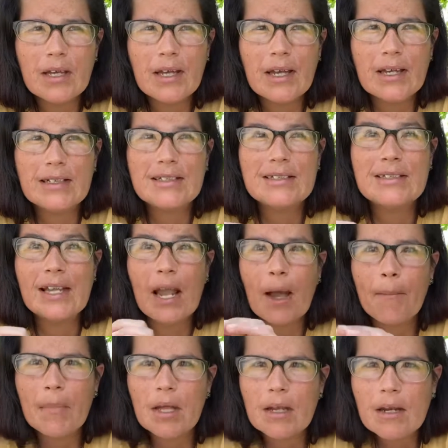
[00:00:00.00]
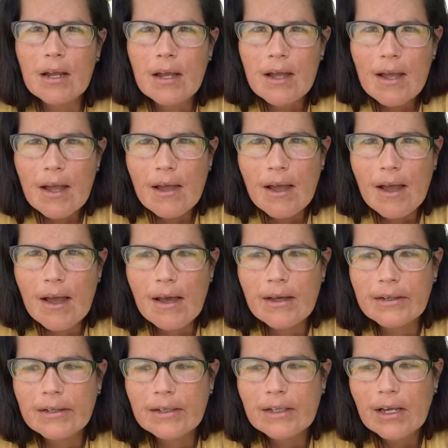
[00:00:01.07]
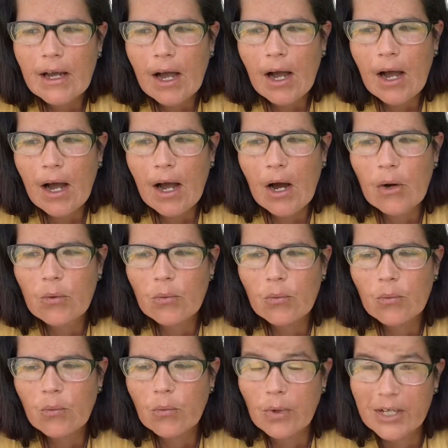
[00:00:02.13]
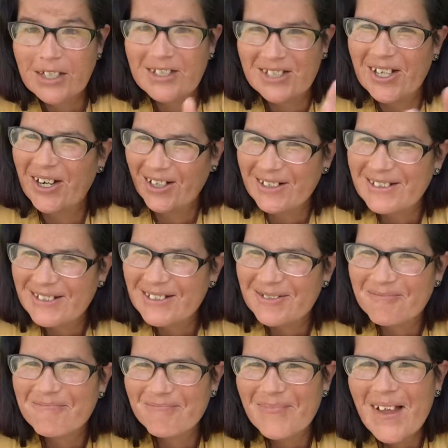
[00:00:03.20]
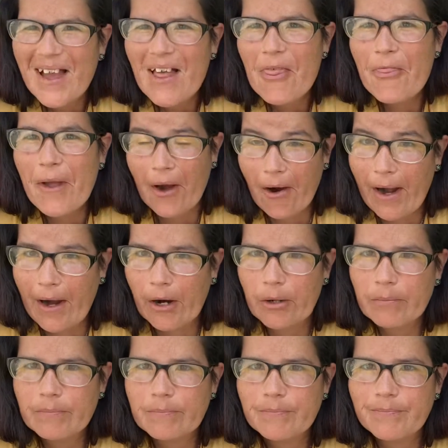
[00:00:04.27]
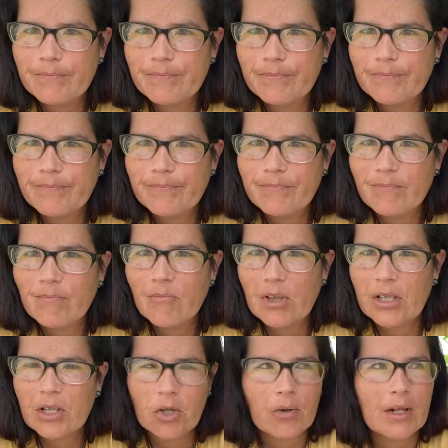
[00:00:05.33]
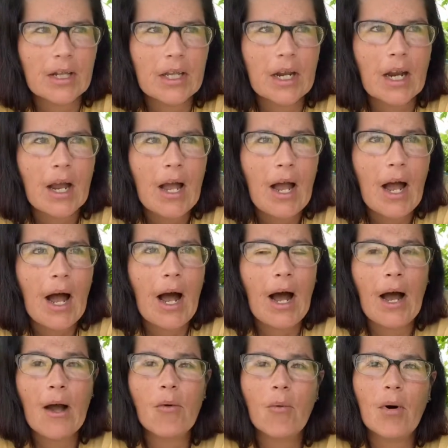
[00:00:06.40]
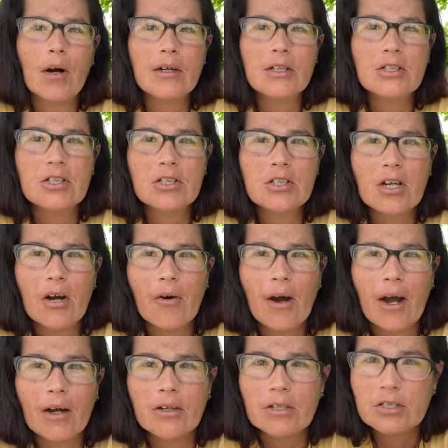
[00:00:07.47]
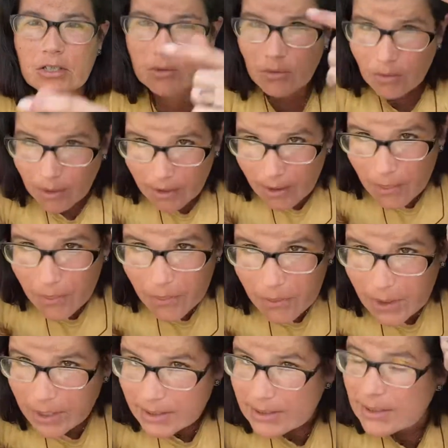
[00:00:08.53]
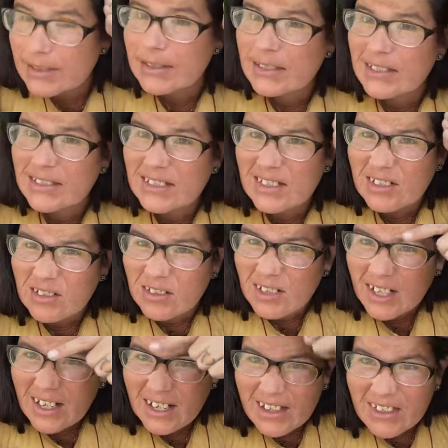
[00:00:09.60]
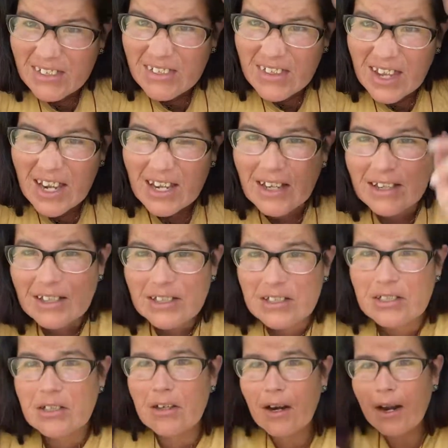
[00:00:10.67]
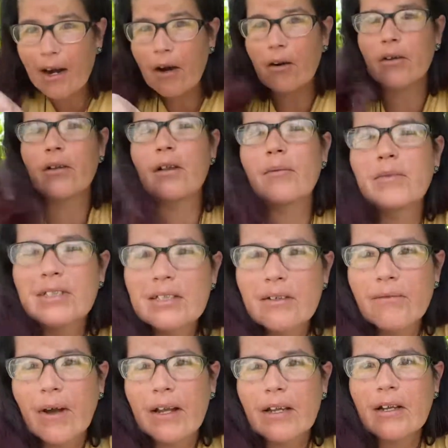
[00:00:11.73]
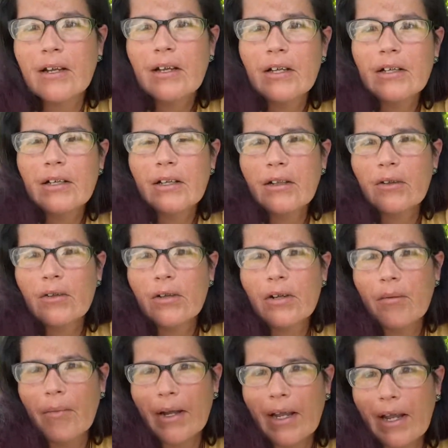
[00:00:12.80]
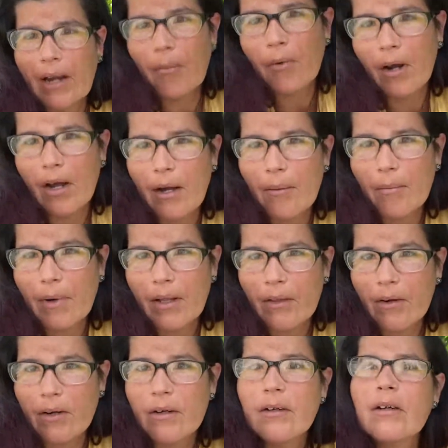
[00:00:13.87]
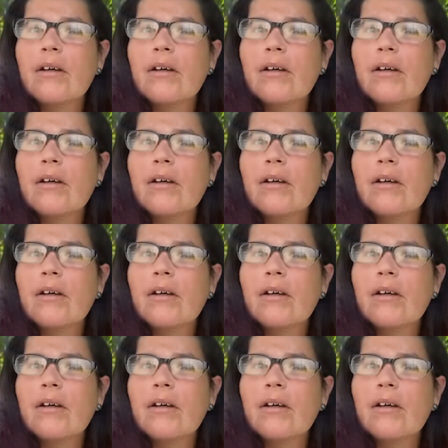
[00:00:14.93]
examine and research their hair. Literally, I wanted to know how to do this little thing to your hair. Hold on, let me see if I can look my camera up. My little,